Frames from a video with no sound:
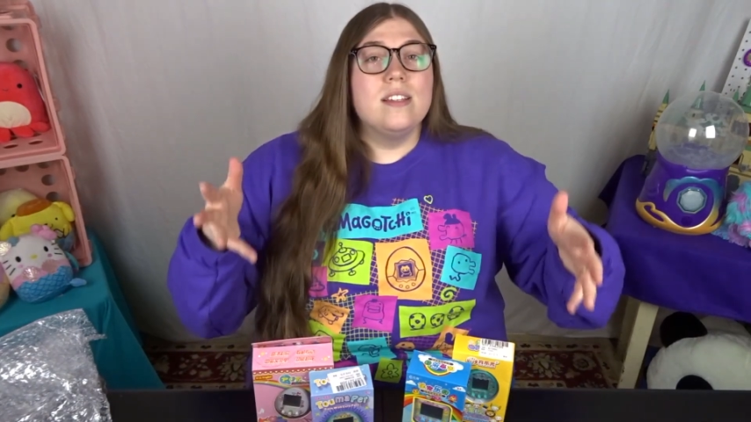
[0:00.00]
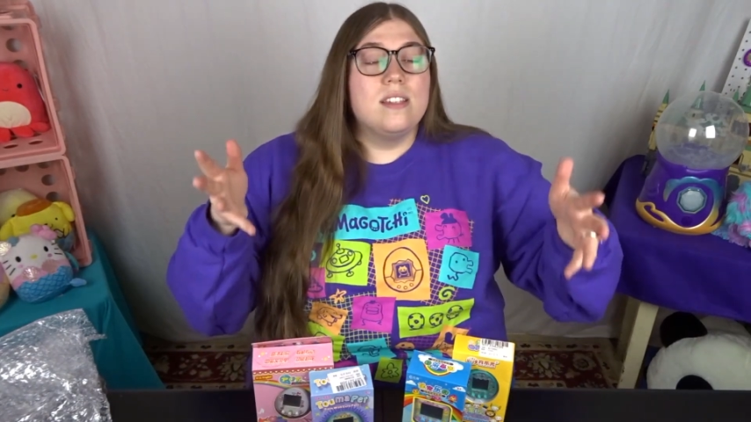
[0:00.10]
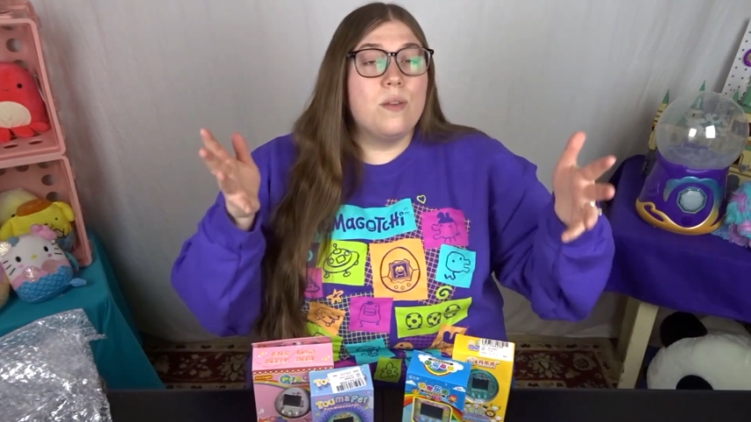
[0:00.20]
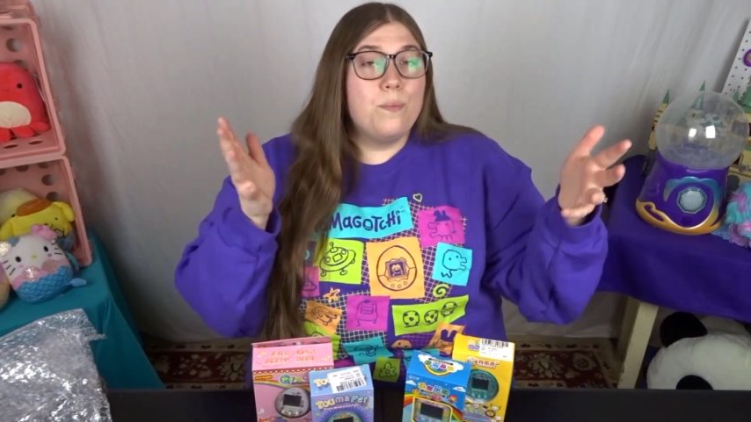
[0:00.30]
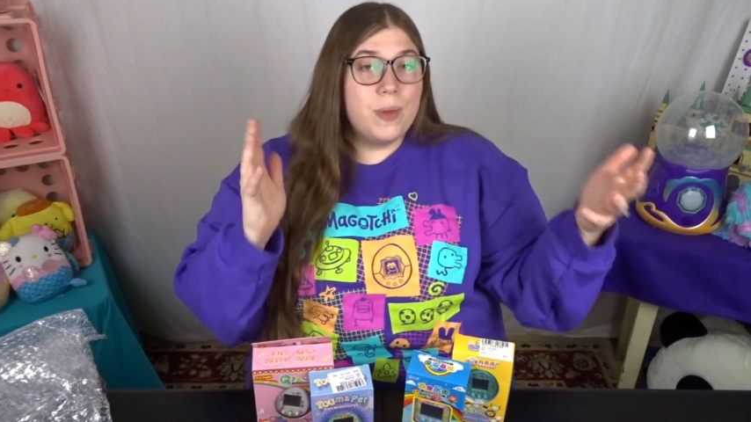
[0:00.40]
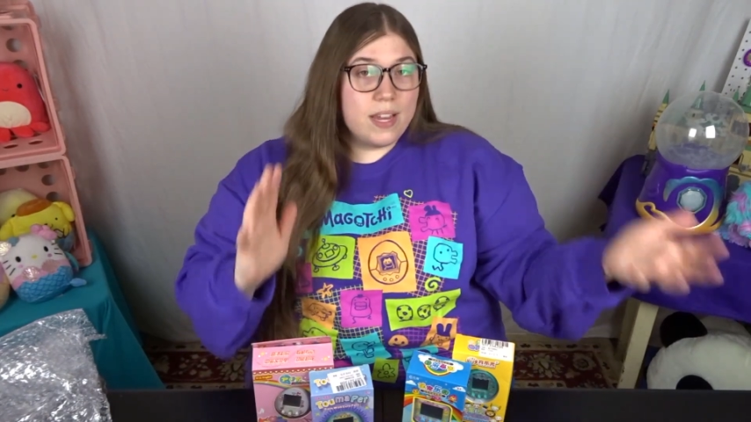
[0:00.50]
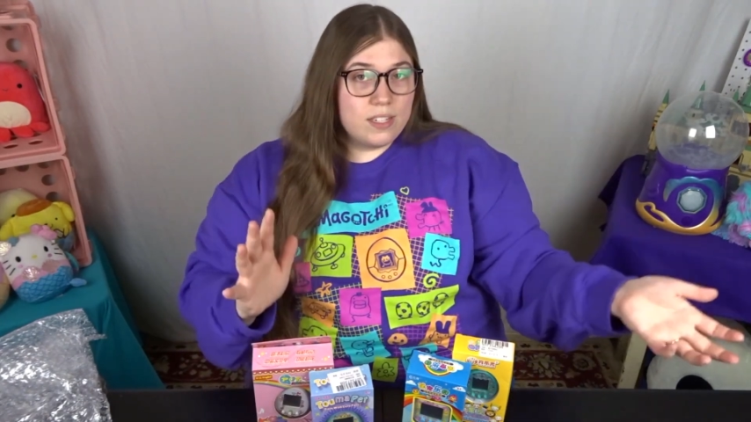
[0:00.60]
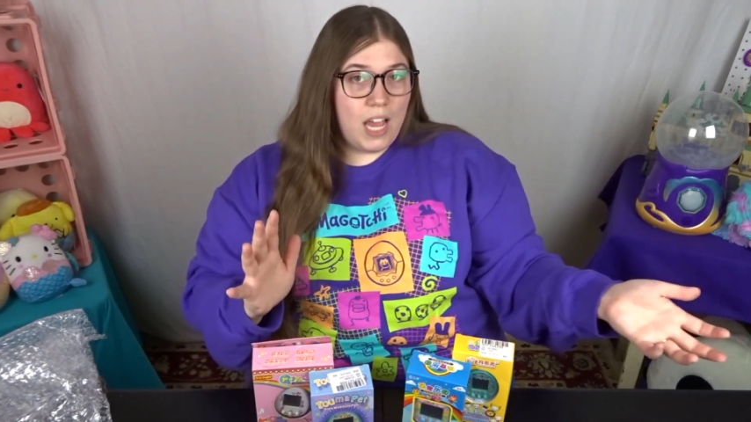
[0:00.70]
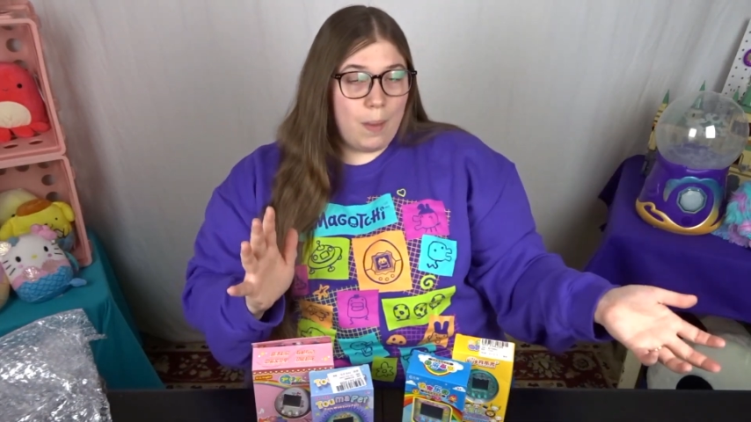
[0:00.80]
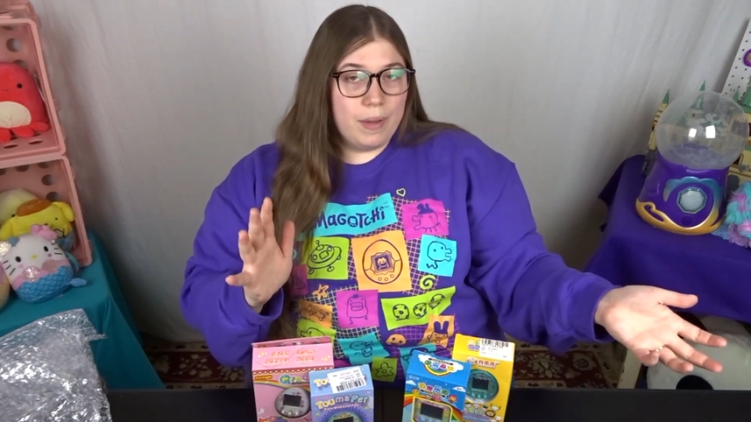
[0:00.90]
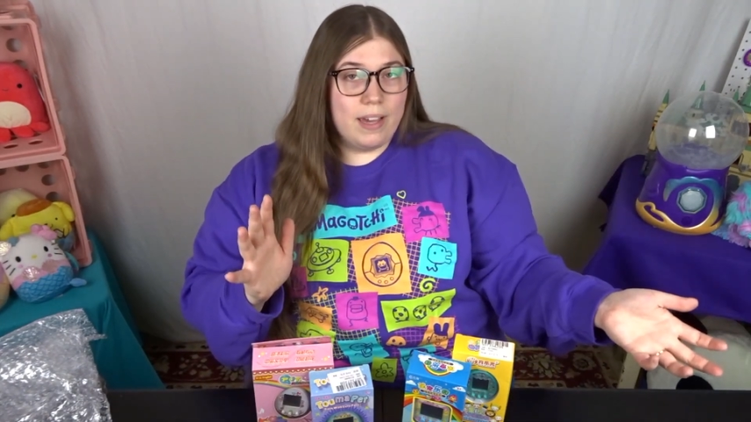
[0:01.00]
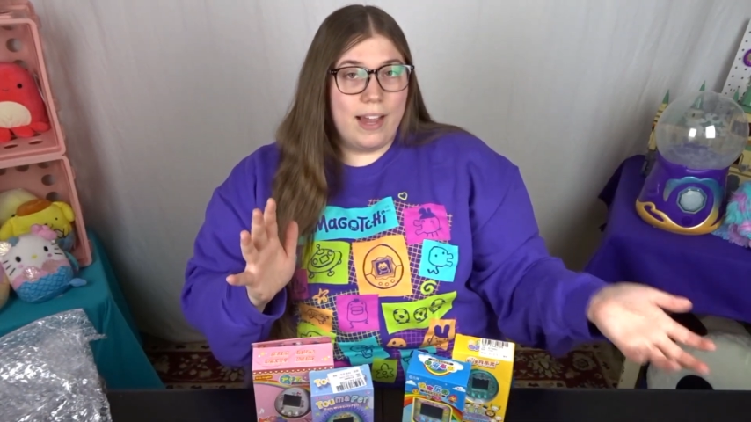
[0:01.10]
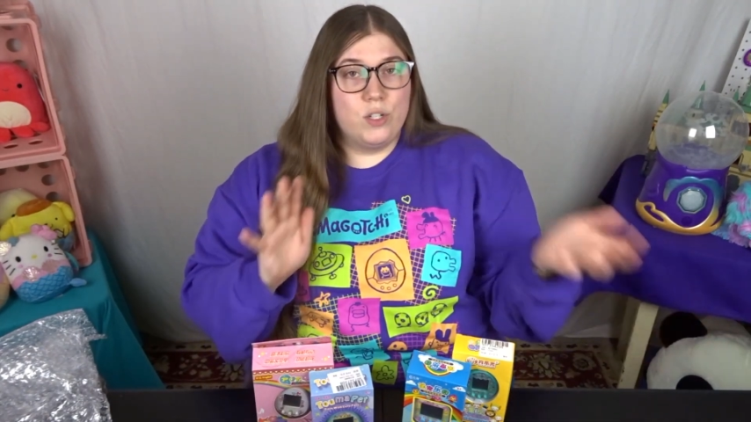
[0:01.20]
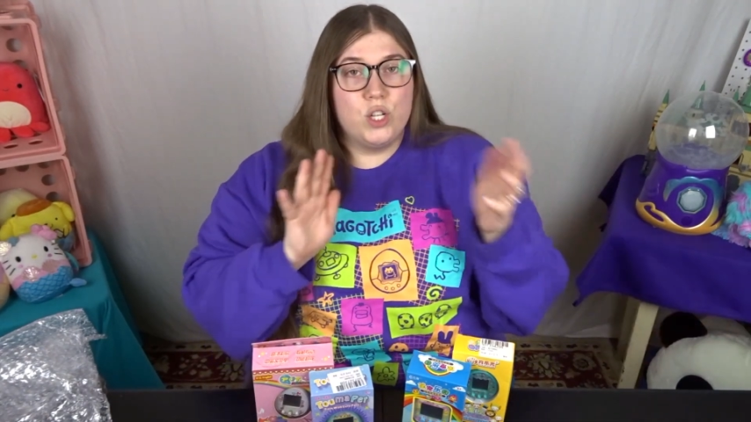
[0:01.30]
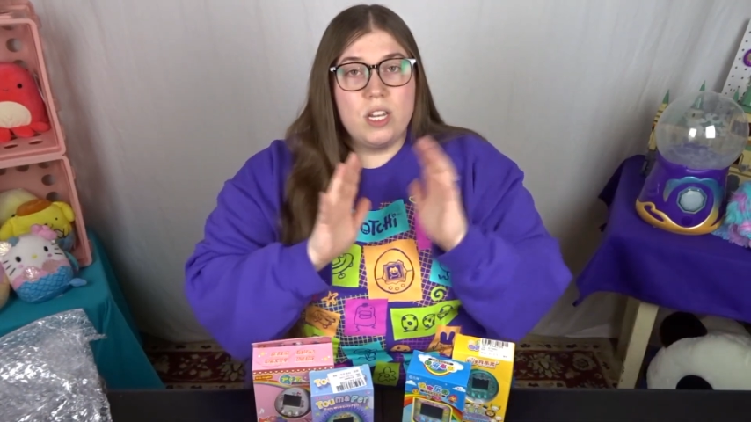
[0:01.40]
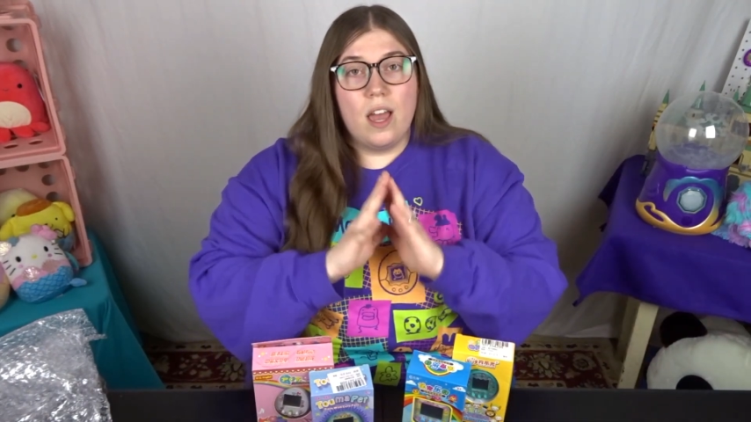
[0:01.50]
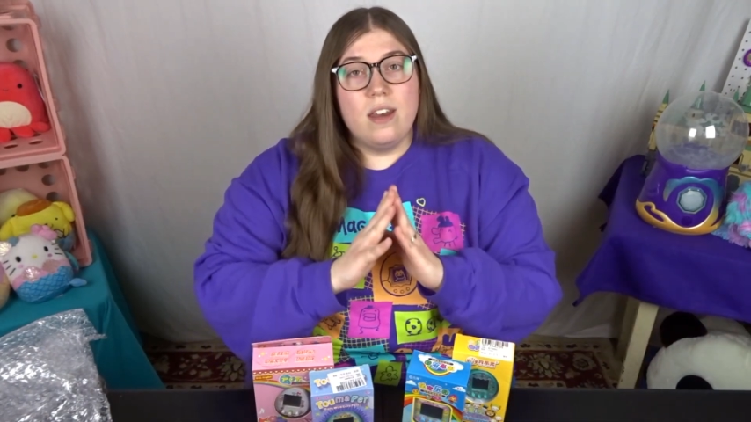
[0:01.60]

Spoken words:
to be Tamagotchi,